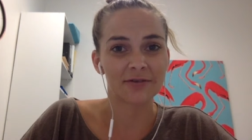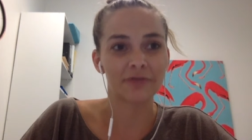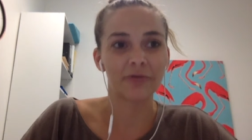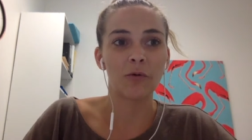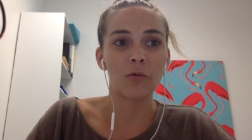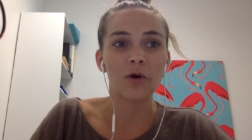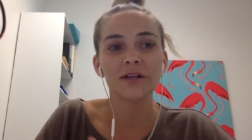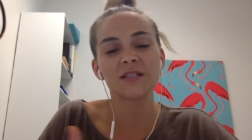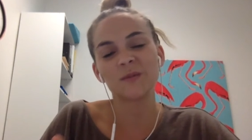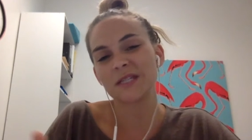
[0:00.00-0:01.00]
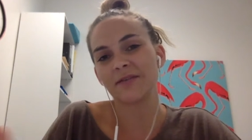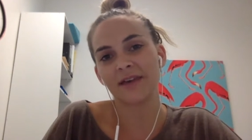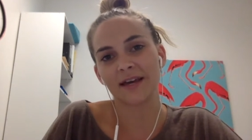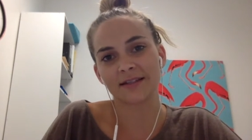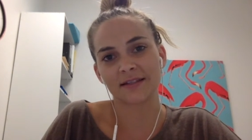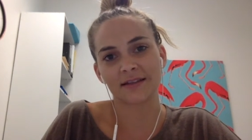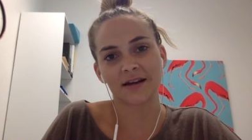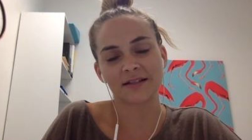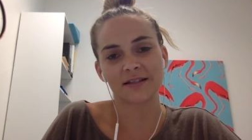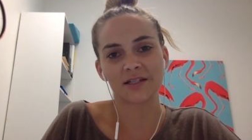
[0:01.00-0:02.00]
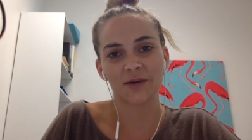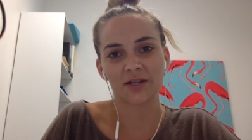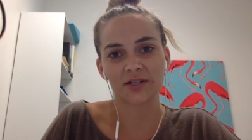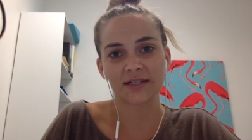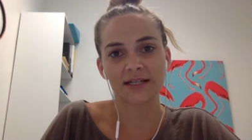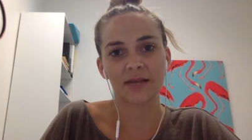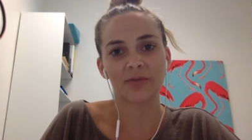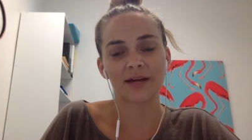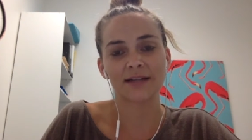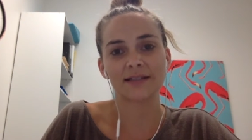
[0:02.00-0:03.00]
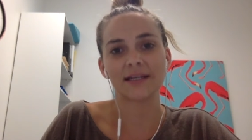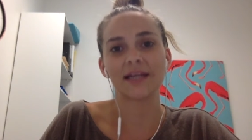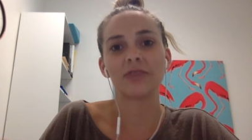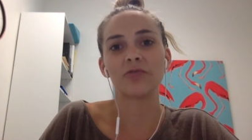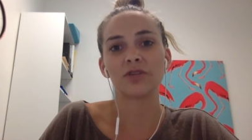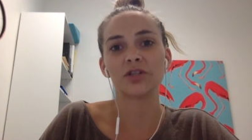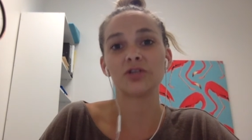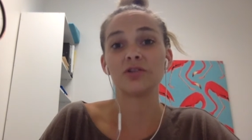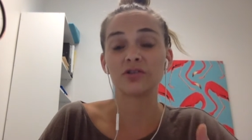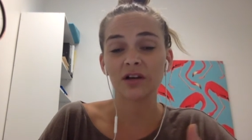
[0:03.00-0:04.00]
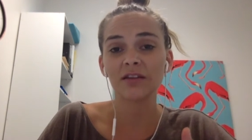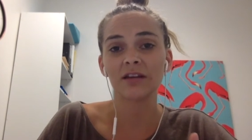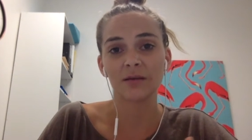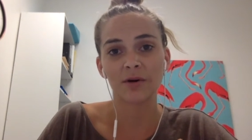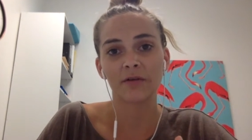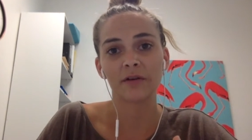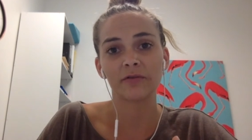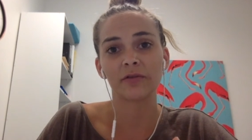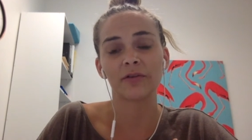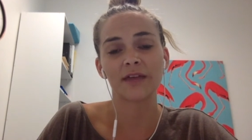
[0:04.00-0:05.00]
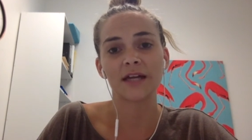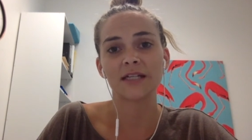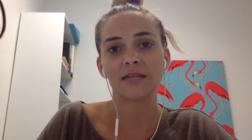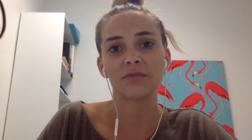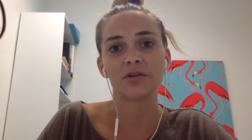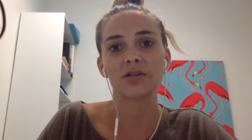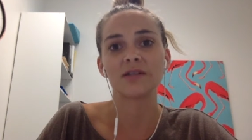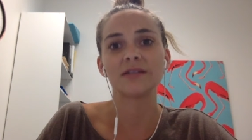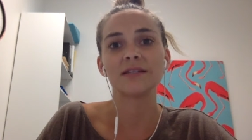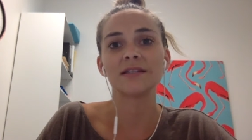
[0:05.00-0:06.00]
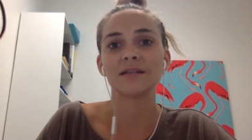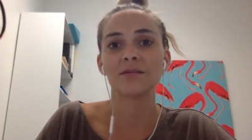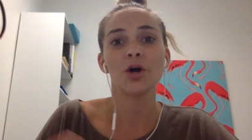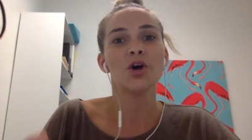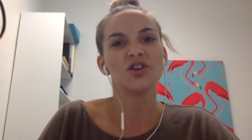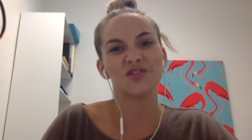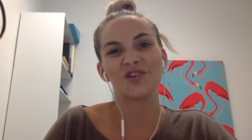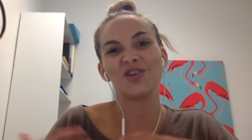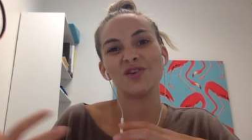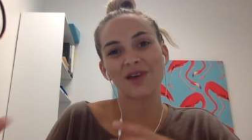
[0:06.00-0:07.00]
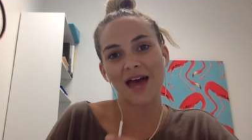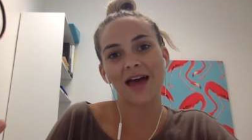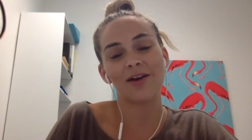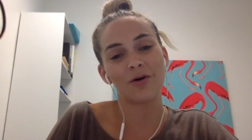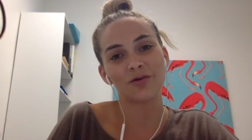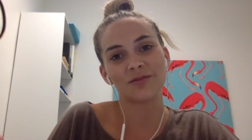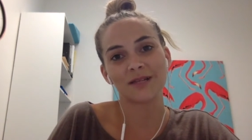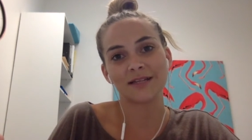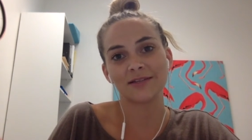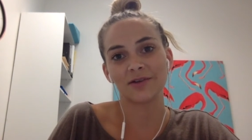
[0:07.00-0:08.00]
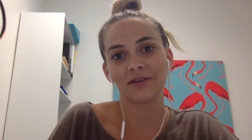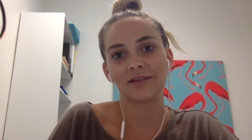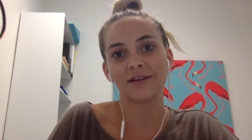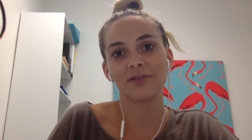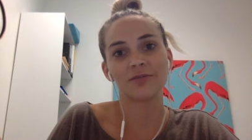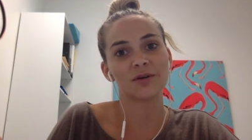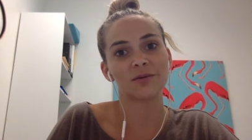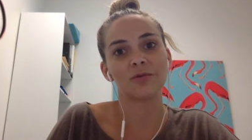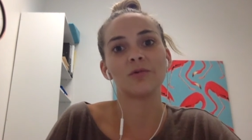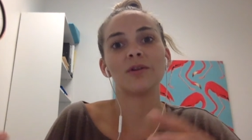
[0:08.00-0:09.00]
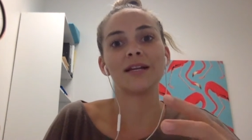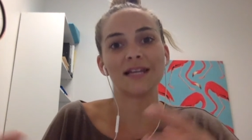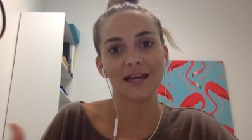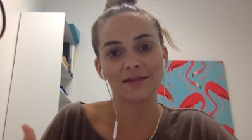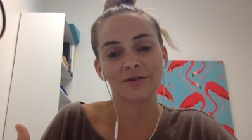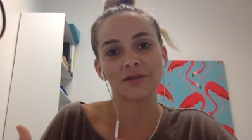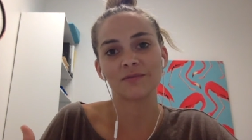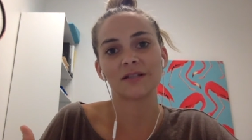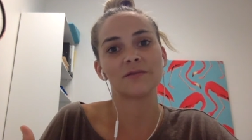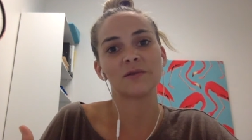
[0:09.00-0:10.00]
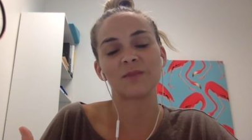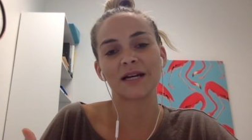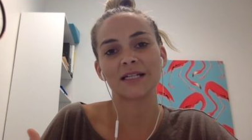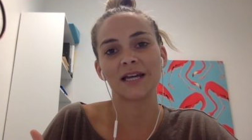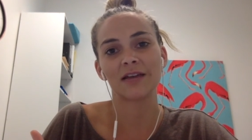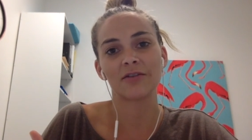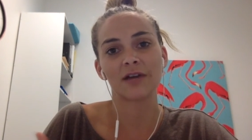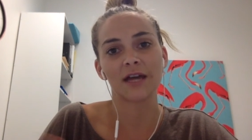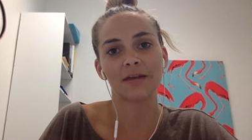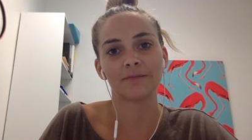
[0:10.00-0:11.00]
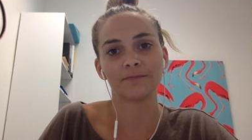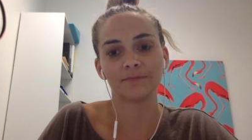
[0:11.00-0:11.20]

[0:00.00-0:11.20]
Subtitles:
of what specific exercises to actually start practicing in order to strengthen your pelvic floor and that deep motion system so that you can ultimately strengthen your abdominal wall and get those muscles back together again.